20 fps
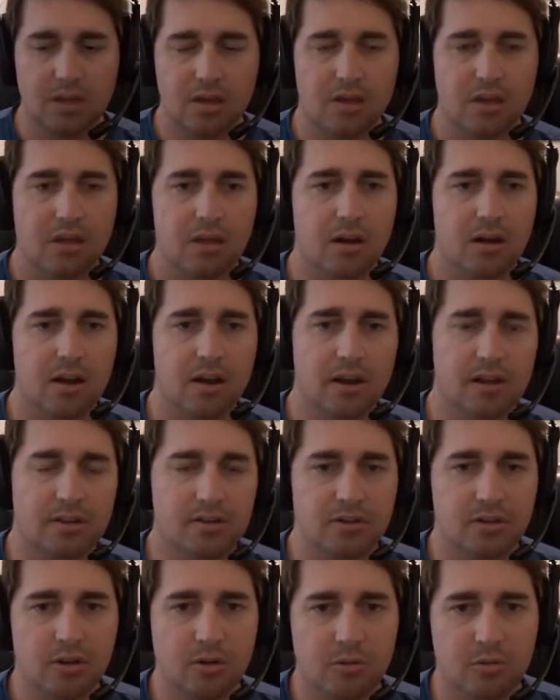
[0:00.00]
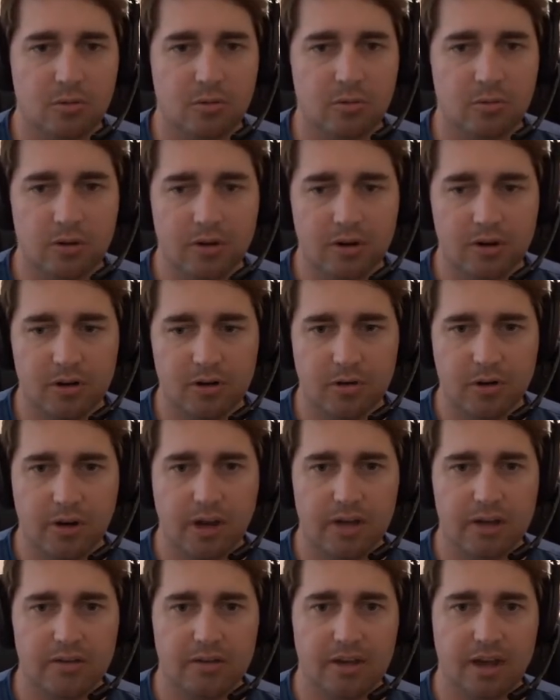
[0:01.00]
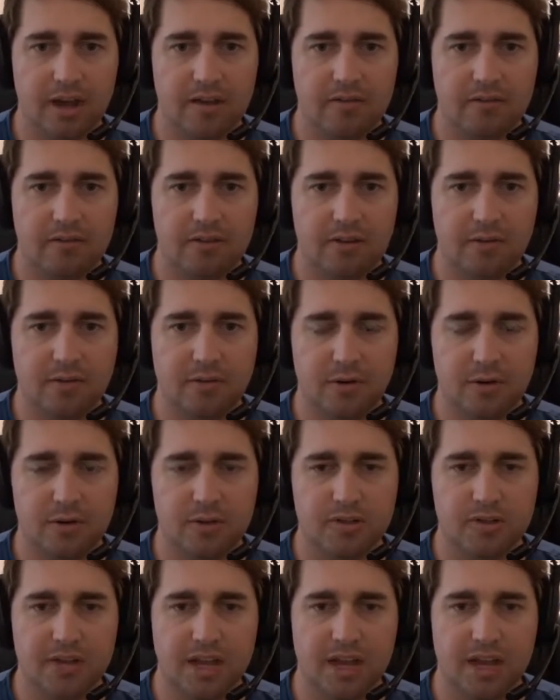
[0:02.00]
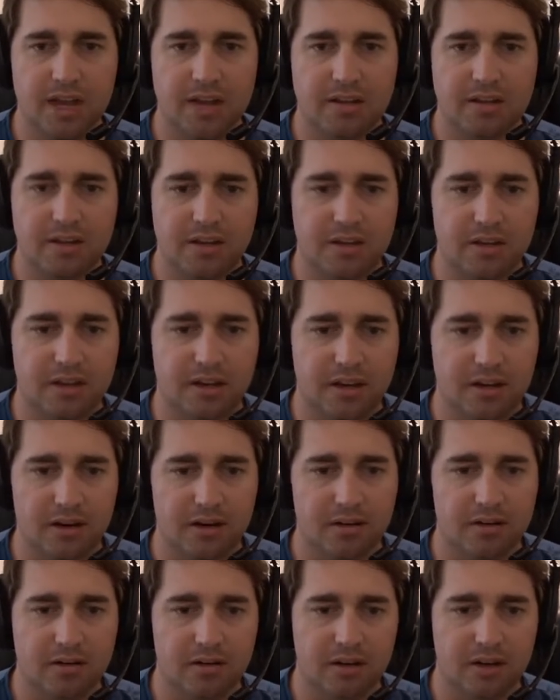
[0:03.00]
Alright, so we're going to go ahead and dive into the first attack I did here.